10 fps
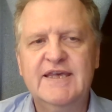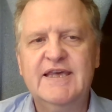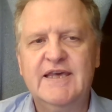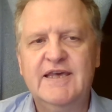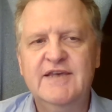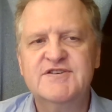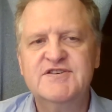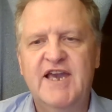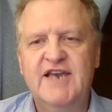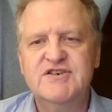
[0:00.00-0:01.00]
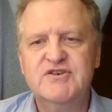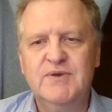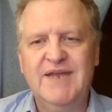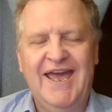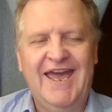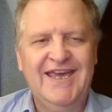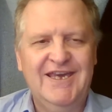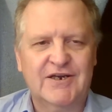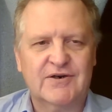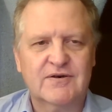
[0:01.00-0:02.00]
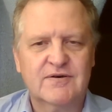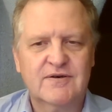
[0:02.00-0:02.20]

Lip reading: E has changed to an A here.